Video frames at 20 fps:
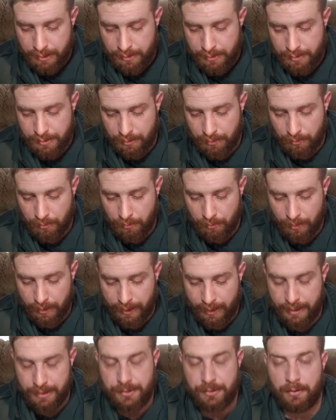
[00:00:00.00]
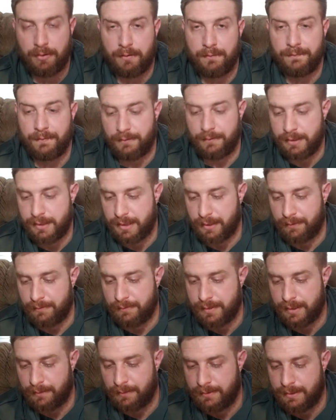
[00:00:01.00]
So HR
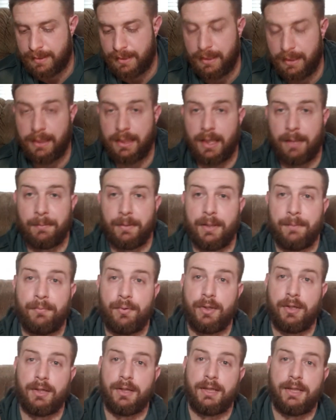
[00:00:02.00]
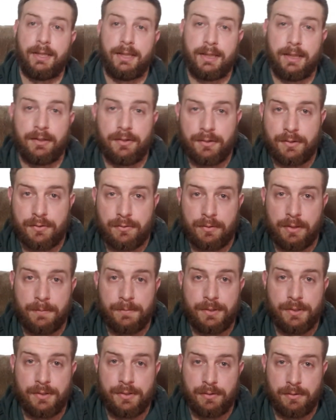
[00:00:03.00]
5717, I'm going to put a link in the
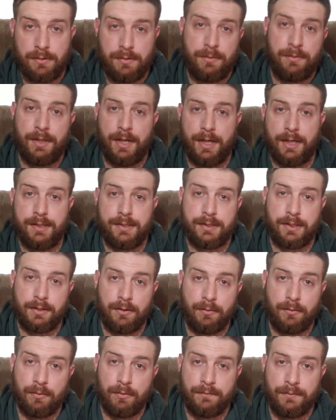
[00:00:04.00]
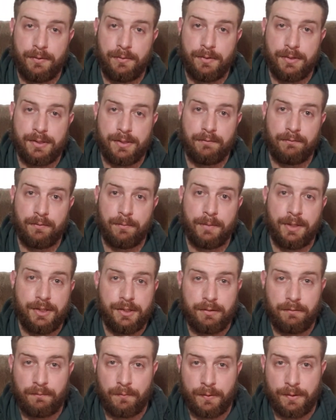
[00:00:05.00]
description so you guys can go review this
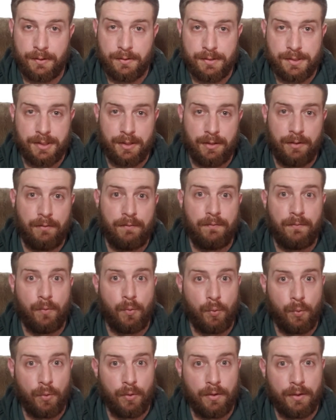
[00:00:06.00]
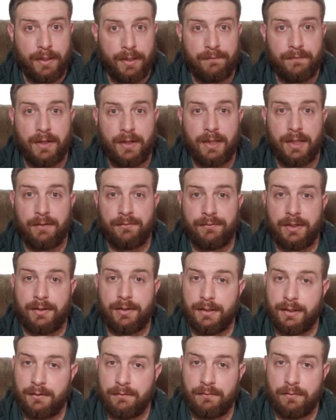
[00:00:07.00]
information for yourself. Or if I left out
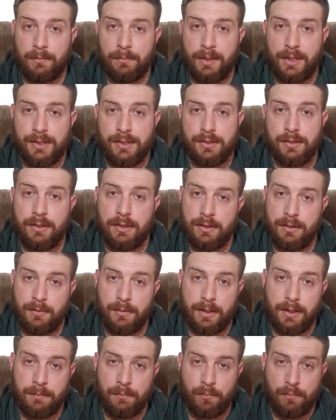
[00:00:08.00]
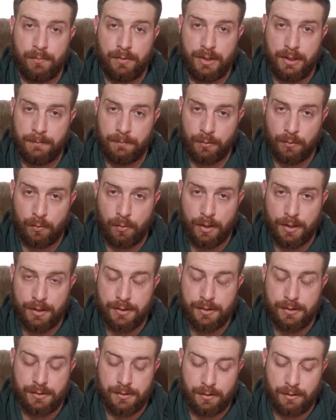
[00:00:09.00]
any information that you had deeper
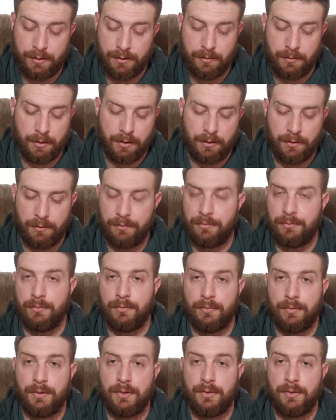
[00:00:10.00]
questions on, you can go through